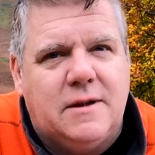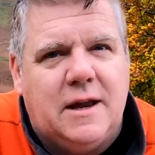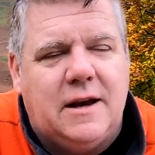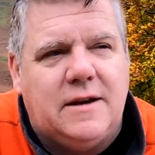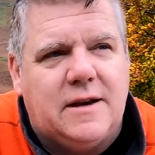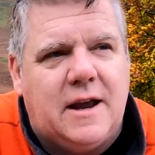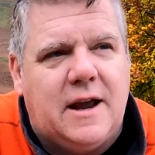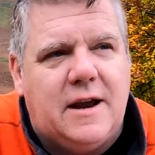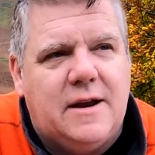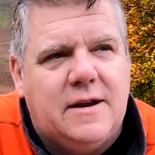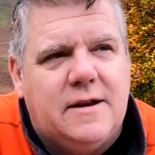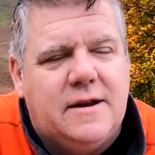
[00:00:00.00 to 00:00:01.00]
and
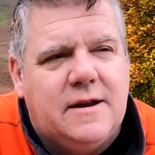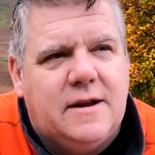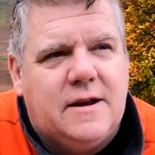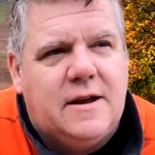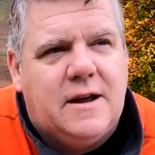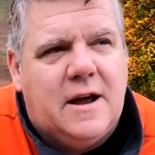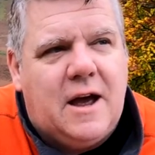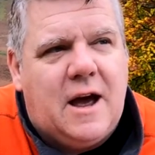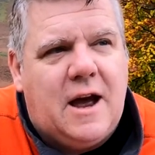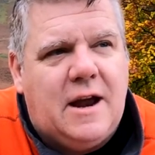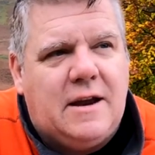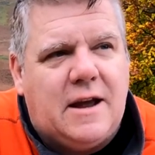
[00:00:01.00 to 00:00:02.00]

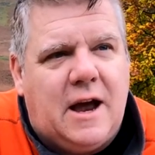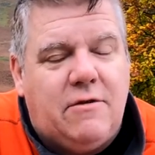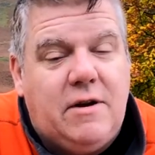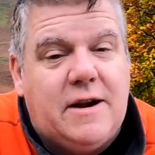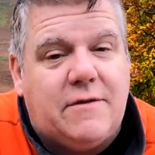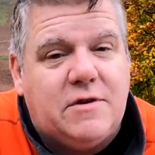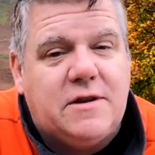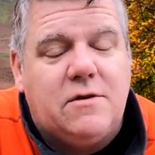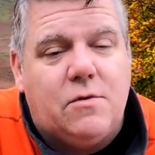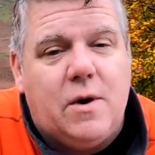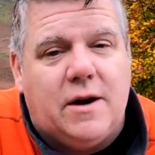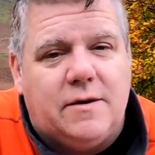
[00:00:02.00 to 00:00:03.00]
I read every
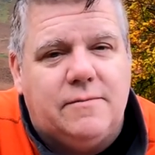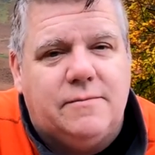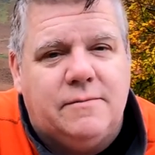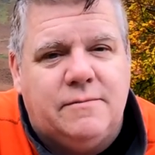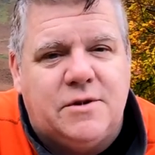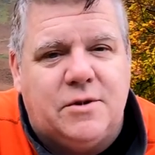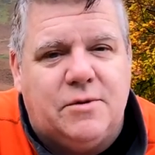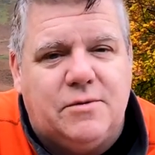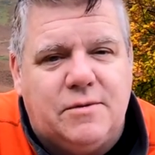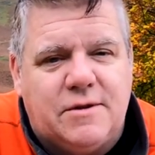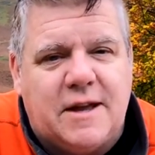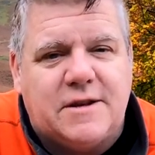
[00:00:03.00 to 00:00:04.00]
single one, so
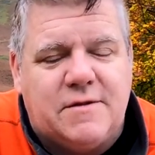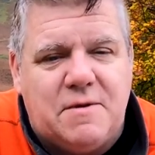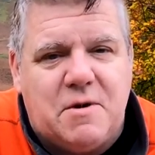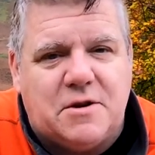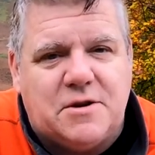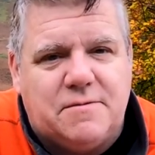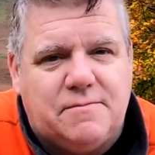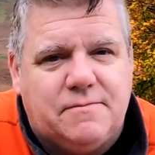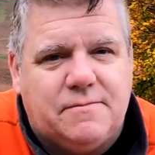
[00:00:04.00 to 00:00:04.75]
thanks very much.